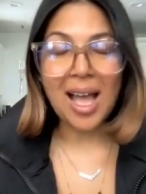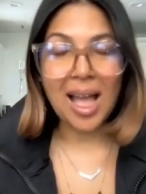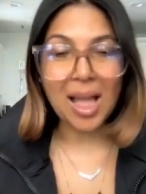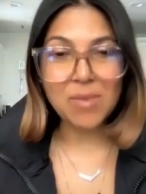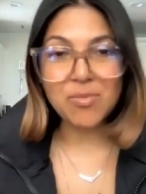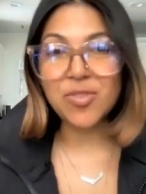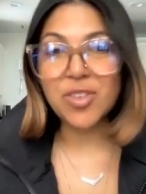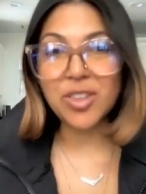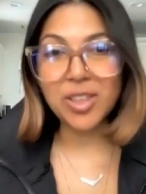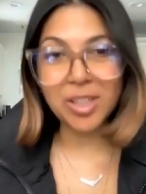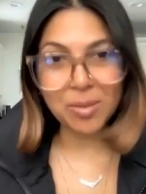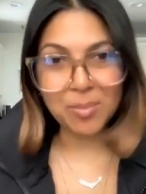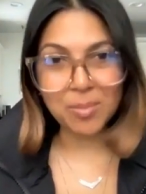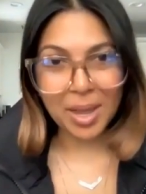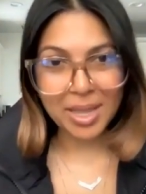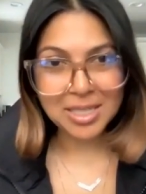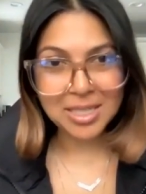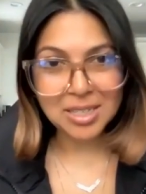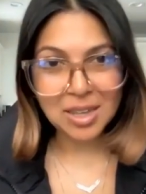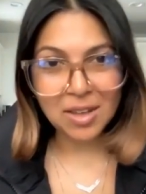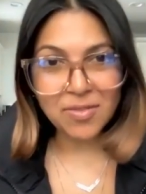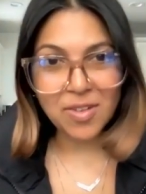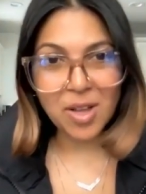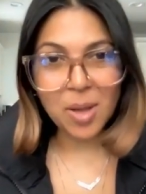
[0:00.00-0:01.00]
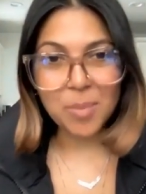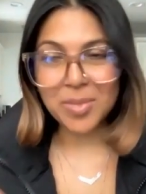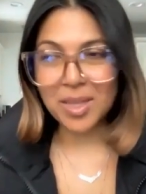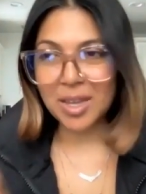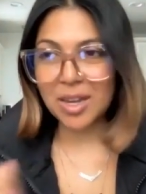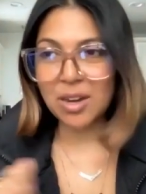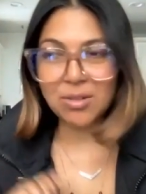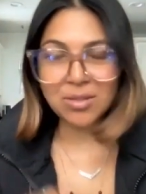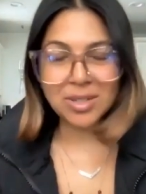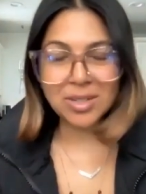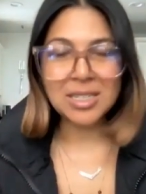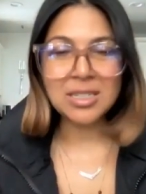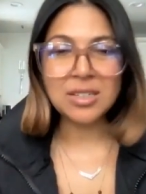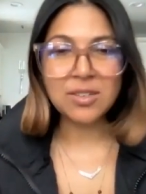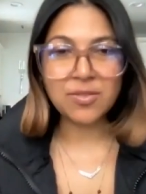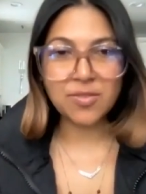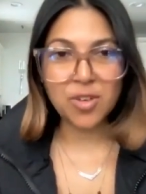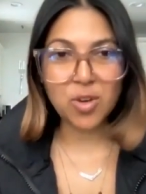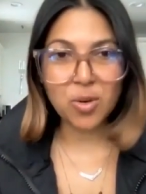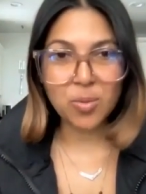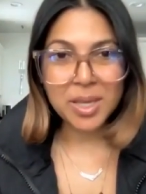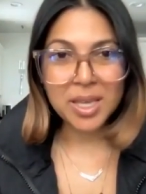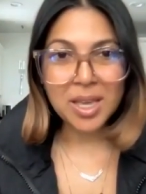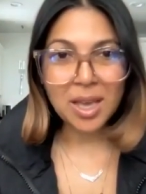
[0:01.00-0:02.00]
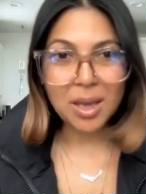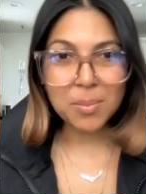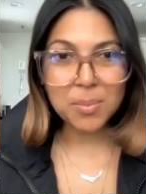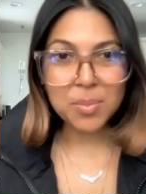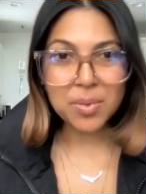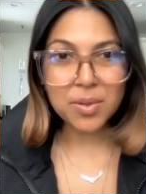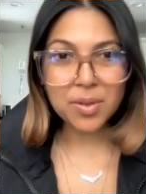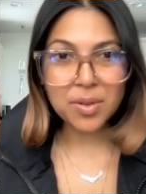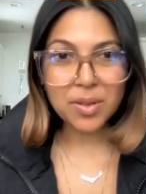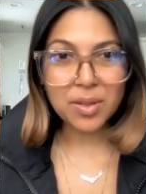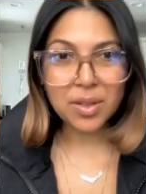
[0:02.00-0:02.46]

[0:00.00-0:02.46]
I'm filling myself up. They don't need to fill me up.